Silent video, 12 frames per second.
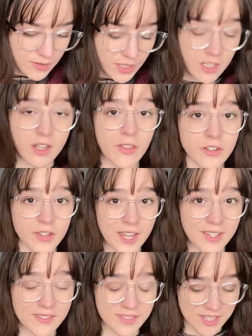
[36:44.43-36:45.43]
that another
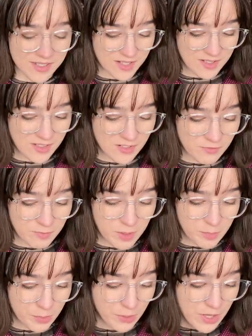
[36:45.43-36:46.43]
life existed of
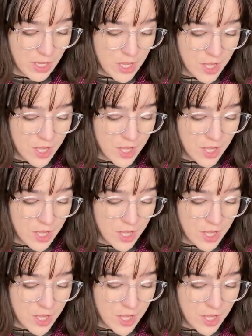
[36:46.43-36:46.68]
people